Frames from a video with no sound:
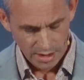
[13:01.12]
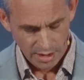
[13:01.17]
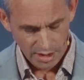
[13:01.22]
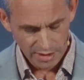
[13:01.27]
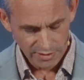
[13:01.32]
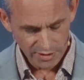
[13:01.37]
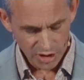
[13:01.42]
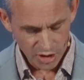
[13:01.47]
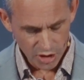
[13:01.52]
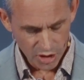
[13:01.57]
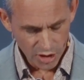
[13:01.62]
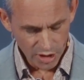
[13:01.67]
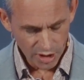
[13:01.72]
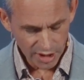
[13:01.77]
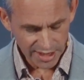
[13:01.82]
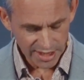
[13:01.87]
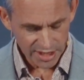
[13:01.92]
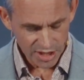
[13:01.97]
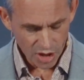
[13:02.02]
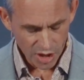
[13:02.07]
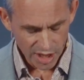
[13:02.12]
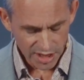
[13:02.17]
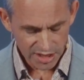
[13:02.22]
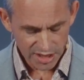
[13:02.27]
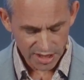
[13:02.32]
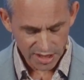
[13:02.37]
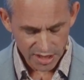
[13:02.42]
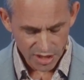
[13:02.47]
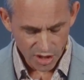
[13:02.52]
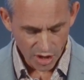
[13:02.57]
In the early
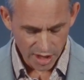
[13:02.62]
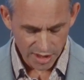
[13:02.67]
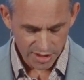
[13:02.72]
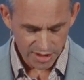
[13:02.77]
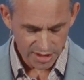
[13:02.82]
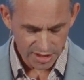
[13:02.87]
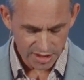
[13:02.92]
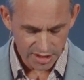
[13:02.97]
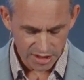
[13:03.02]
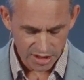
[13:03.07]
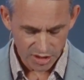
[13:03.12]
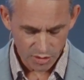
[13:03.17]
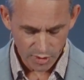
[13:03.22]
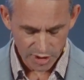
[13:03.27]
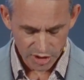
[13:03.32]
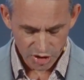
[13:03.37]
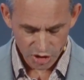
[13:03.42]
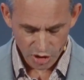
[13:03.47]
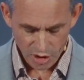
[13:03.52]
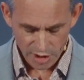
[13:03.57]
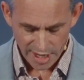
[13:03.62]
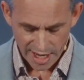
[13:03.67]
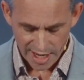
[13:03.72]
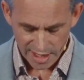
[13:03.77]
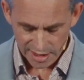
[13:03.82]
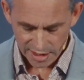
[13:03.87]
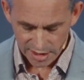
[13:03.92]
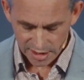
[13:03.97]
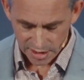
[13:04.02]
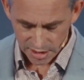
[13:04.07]
1990s, when John
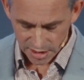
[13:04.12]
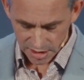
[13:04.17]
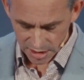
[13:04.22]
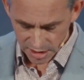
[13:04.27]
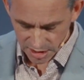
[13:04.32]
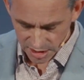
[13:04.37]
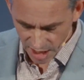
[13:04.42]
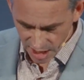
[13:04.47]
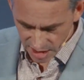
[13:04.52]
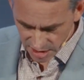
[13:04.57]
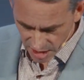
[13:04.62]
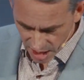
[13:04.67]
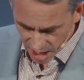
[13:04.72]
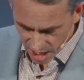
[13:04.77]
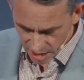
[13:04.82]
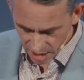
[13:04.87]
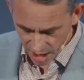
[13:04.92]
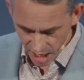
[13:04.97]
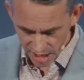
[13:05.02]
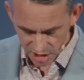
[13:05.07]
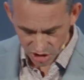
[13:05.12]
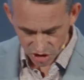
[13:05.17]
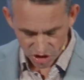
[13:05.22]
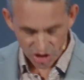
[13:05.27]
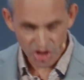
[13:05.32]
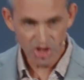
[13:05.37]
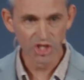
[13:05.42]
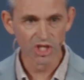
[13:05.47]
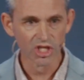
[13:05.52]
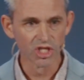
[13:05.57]
Alley sat down at
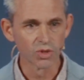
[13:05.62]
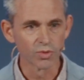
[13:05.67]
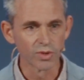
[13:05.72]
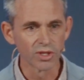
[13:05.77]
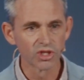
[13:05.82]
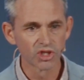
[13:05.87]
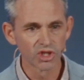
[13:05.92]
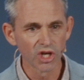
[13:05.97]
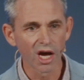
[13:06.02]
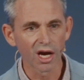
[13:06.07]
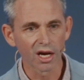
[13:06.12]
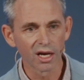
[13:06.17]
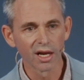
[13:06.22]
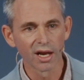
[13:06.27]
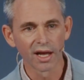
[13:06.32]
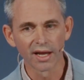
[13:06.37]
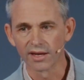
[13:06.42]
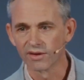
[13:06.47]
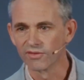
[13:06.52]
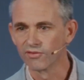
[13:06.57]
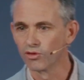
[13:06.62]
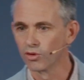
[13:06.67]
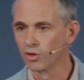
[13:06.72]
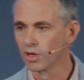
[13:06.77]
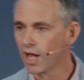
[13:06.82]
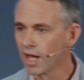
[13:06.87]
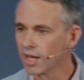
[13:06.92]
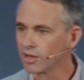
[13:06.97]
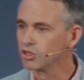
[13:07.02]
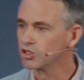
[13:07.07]
Sizzlers with Chuck Clayton for
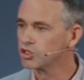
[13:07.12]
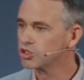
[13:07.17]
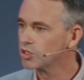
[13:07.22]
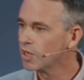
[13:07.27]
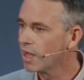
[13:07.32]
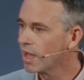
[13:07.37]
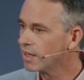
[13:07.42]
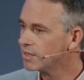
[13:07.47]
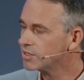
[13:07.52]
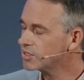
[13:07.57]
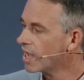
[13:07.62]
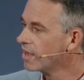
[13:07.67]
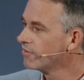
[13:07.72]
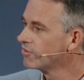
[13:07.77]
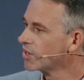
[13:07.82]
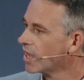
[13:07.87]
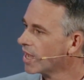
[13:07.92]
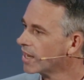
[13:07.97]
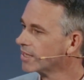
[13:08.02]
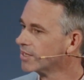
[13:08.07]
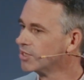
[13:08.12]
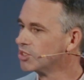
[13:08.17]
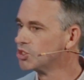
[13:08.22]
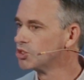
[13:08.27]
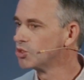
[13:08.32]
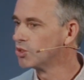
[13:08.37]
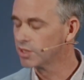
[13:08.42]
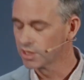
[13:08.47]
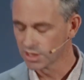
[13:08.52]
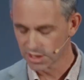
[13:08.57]
lunch, and David Alley
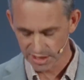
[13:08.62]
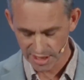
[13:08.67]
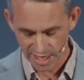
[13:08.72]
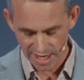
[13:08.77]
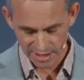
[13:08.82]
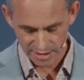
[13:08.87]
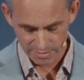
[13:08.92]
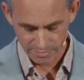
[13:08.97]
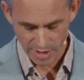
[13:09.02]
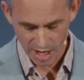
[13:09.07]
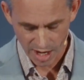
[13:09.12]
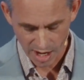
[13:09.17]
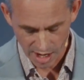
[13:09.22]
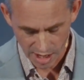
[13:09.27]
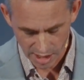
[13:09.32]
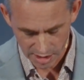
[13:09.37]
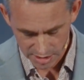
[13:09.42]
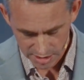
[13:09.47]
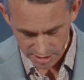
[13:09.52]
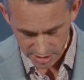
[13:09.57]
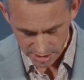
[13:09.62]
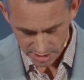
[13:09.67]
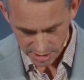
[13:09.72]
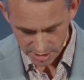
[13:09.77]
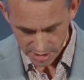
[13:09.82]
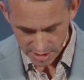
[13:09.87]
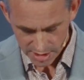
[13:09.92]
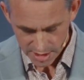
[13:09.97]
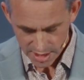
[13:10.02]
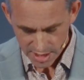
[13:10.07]
enjoyed the salad bar,
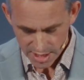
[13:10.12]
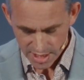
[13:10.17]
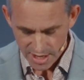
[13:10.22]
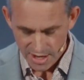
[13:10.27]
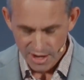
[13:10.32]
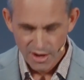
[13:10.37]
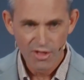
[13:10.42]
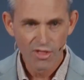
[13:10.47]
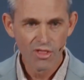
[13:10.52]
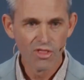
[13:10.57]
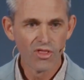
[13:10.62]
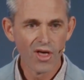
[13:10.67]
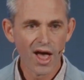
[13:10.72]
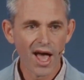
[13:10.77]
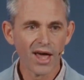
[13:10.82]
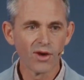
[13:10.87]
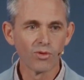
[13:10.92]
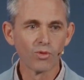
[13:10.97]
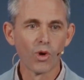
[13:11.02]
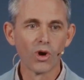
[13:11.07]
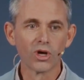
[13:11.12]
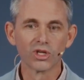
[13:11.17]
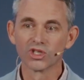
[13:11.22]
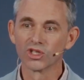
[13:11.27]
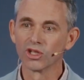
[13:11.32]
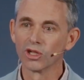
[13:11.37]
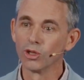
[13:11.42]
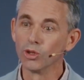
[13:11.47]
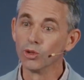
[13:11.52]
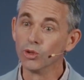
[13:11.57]
that was
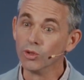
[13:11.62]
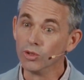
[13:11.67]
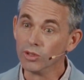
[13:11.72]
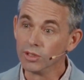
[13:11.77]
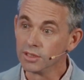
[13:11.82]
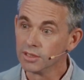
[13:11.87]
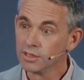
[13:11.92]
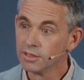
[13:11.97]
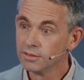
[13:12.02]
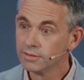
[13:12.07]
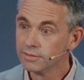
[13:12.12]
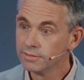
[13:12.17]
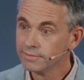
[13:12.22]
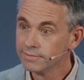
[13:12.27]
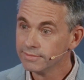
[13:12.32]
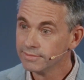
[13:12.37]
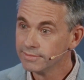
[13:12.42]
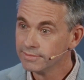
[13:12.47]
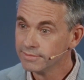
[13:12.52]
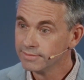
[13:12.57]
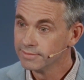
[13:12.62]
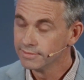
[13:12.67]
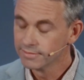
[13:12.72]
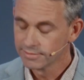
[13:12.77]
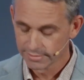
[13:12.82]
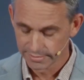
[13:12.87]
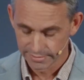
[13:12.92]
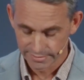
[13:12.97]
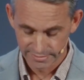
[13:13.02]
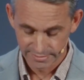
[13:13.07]
the Lord.
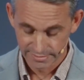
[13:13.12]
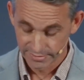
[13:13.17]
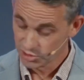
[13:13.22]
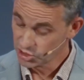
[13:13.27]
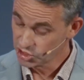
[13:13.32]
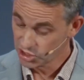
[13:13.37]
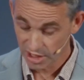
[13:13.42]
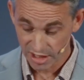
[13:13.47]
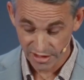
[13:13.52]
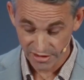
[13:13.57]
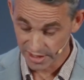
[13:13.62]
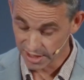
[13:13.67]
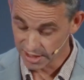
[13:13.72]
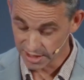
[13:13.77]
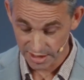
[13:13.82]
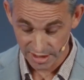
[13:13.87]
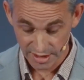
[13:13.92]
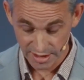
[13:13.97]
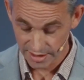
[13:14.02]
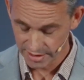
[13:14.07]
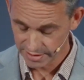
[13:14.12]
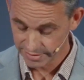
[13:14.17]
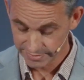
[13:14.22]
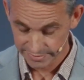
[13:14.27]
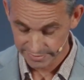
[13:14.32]
Seriously.